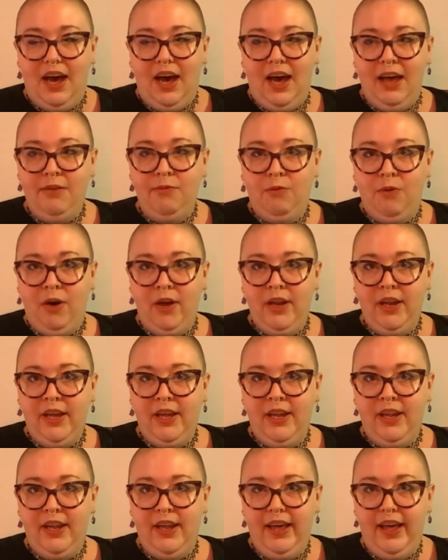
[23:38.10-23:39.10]

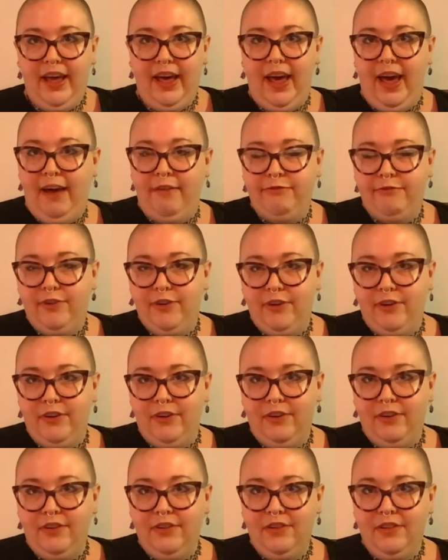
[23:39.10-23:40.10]
wanted,
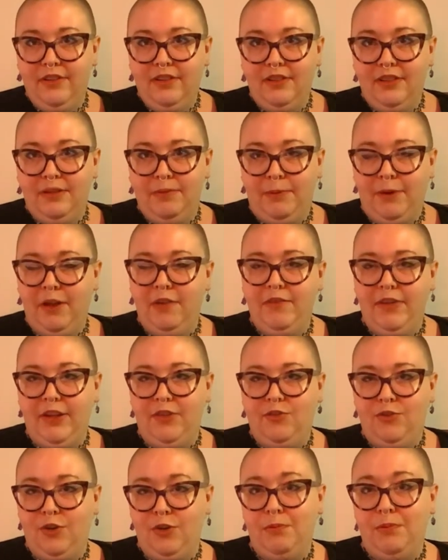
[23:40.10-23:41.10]
after the
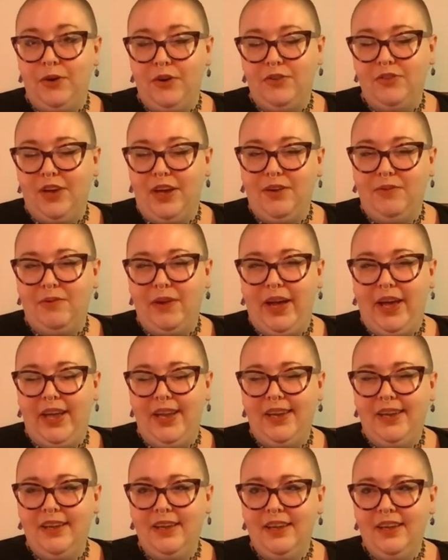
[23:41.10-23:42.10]
previous 2 books I'd
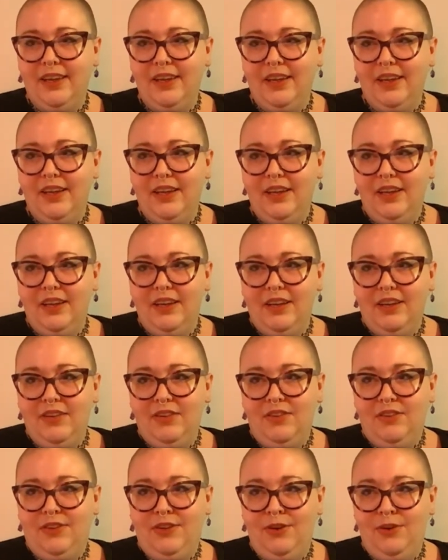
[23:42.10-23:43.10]
read,
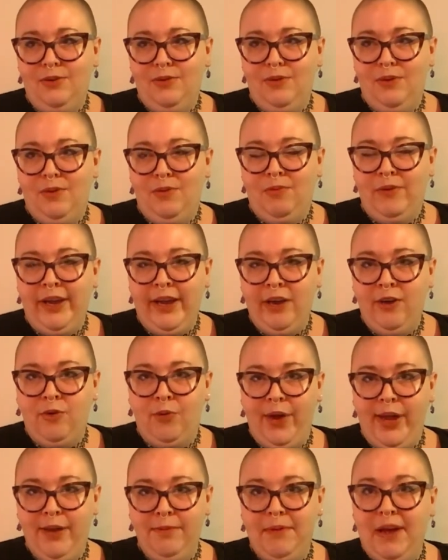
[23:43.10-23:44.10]
to
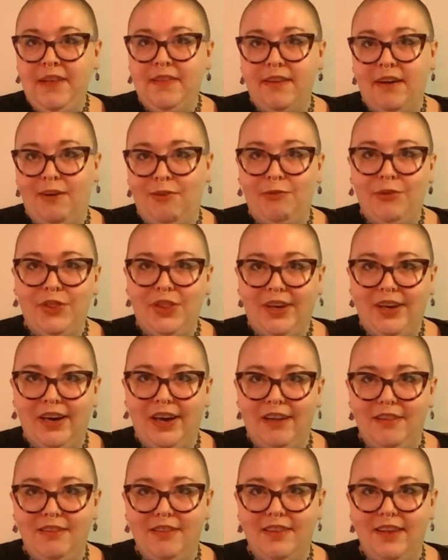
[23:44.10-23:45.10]
reacquaint myself with the
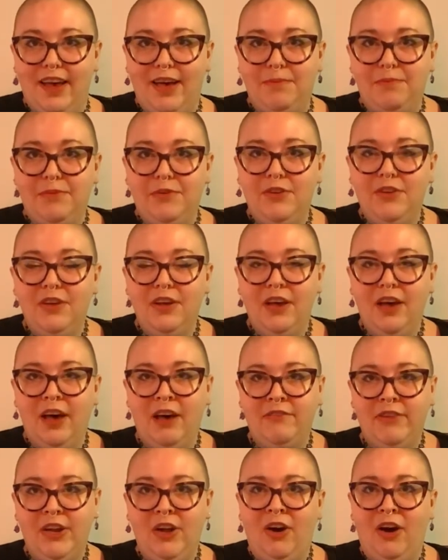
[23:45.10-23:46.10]
concept
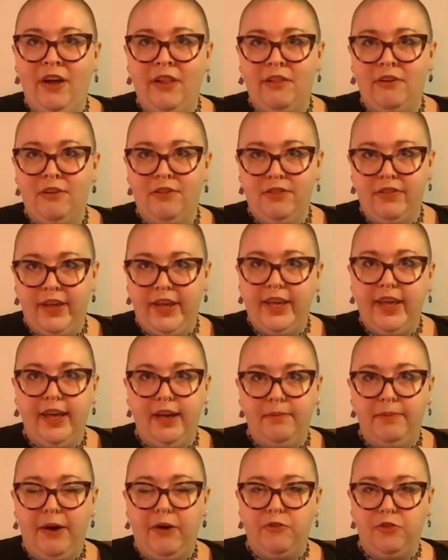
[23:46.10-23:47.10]
of an author
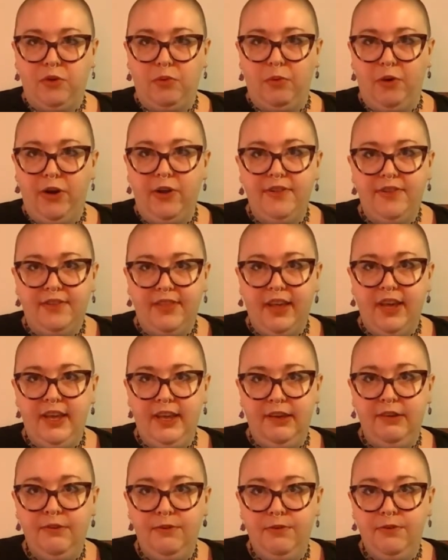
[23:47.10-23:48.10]
thinking about the words they
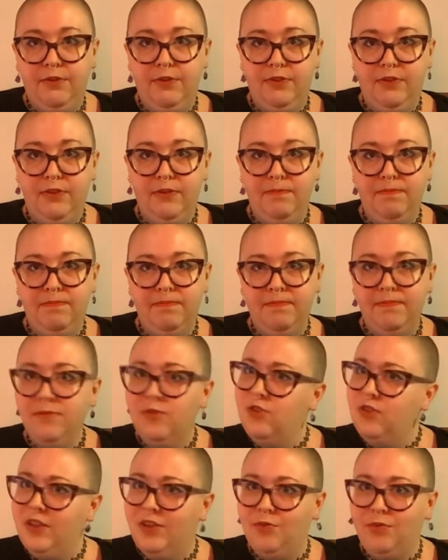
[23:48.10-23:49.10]
use.
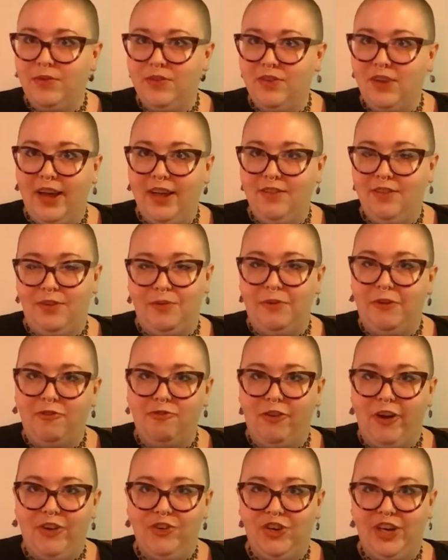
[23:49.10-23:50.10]
So this was nice and
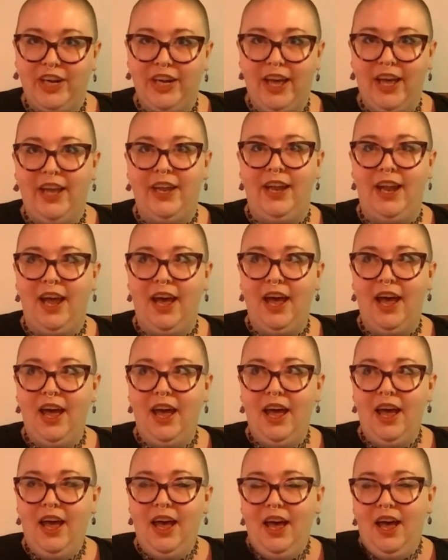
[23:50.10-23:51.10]
refreshing, and
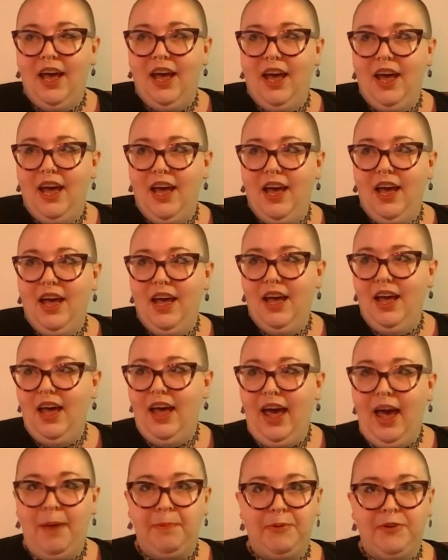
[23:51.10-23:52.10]

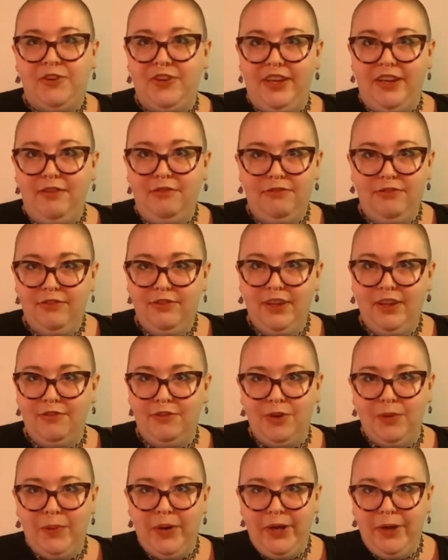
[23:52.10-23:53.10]
aperitif,
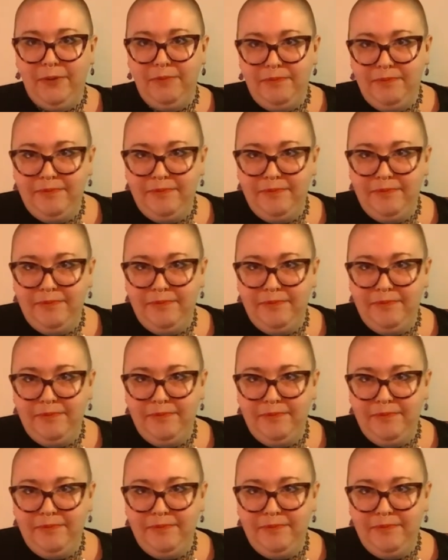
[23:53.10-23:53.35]
if you will.